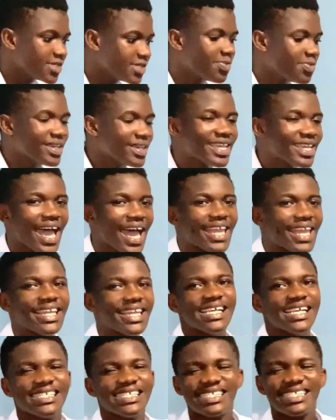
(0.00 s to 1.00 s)
we can
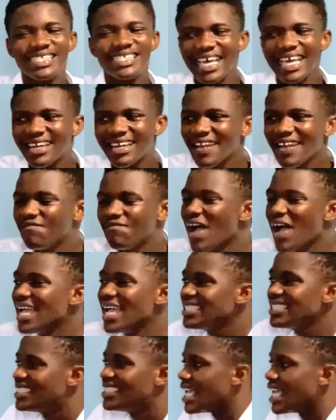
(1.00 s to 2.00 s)

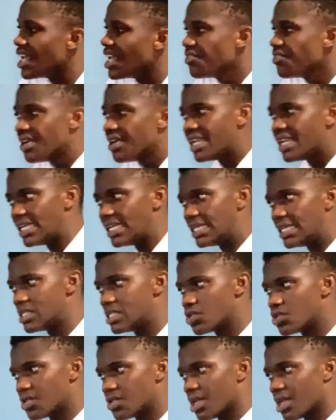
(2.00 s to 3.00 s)
sacrifice genuinely
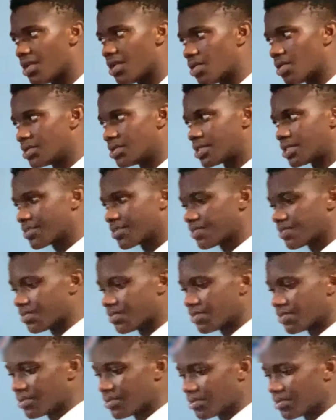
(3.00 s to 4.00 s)
to the Lord
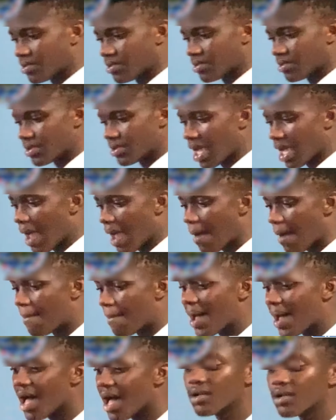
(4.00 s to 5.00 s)
about
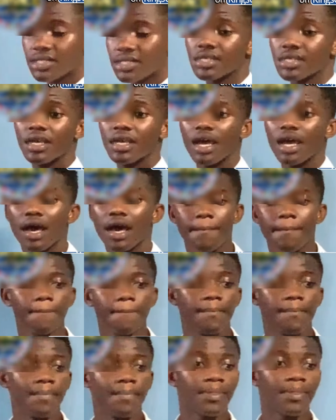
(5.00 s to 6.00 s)
our
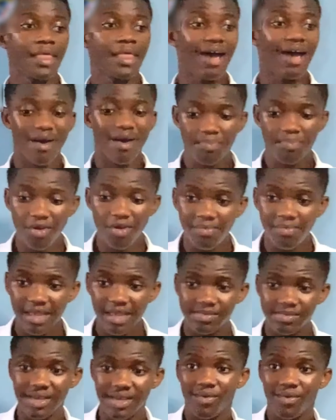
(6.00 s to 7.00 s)

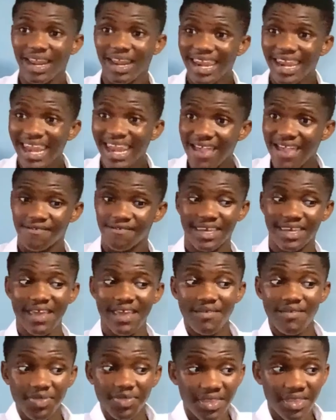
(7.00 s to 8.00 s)
problems, our life, and
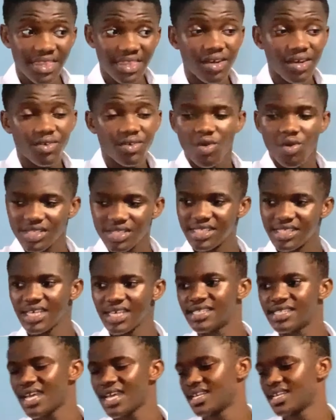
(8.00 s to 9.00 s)
everything that
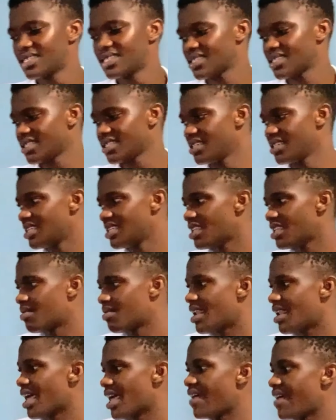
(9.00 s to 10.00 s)
concerns us in our
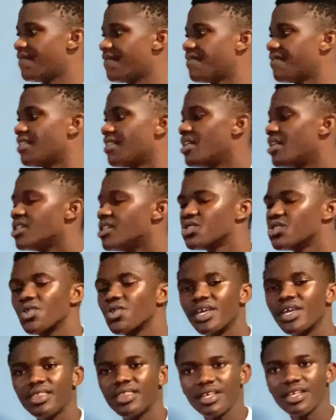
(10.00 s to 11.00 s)
life. So
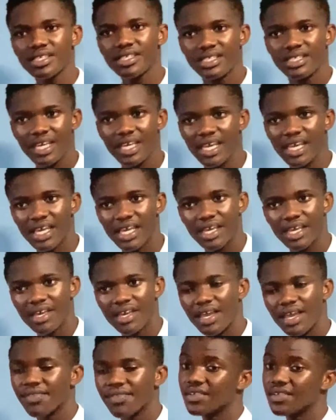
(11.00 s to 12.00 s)
in this day,
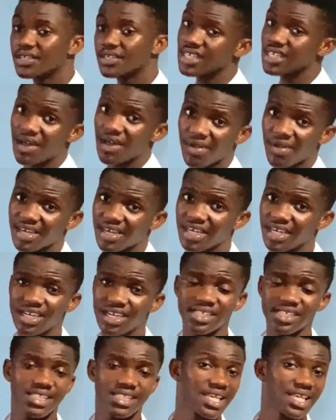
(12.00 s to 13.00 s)
in this hour, in
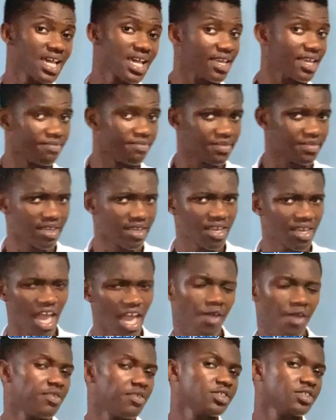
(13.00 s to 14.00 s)
this time, I
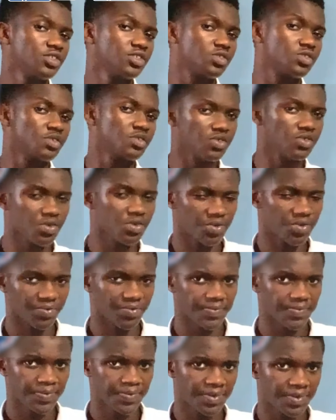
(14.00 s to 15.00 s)
want you to know
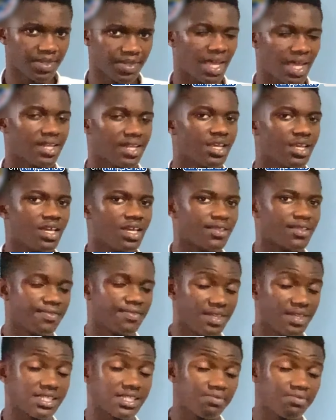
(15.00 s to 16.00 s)
that
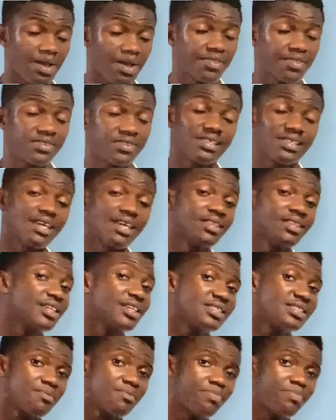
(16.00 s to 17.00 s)
this month tithing
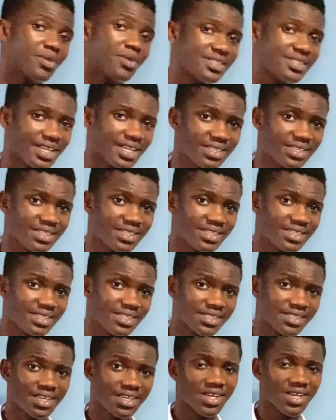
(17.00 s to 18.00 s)
is important.
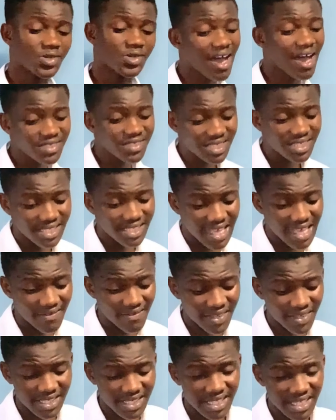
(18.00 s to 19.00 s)
So after this
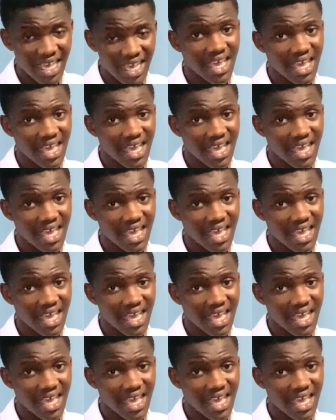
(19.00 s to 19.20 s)
service,